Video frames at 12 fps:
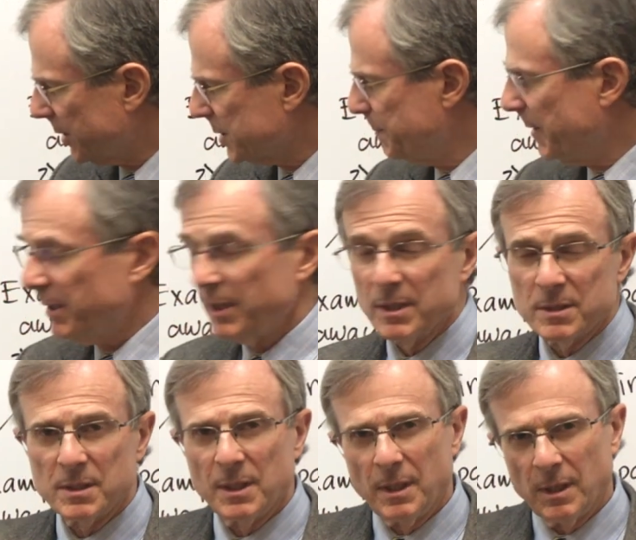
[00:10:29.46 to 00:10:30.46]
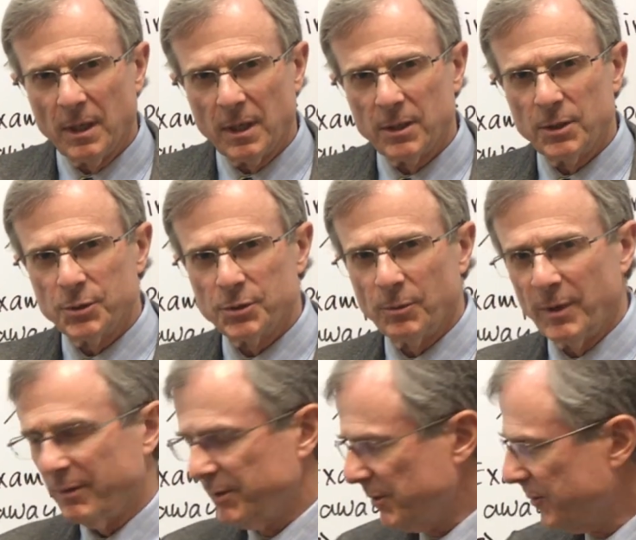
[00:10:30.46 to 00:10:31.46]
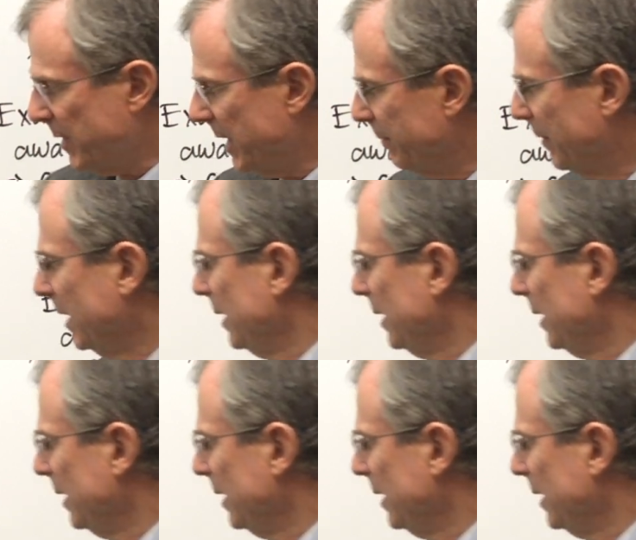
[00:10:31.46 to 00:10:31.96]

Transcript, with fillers: experienced in a non-inertial reference frame.